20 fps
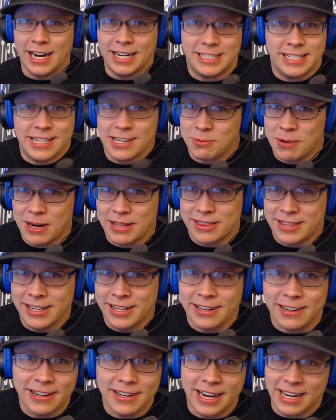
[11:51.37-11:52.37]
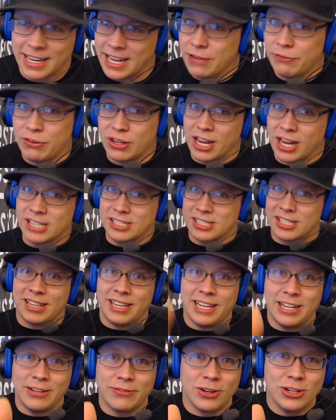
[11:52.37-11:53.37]
I did it right there. I gave you guys the
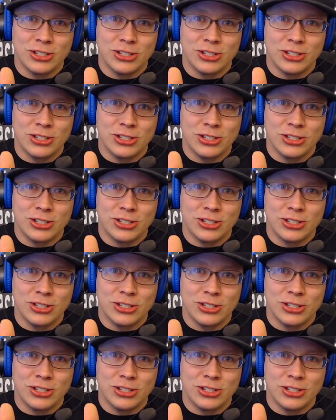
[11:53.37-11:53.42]
clean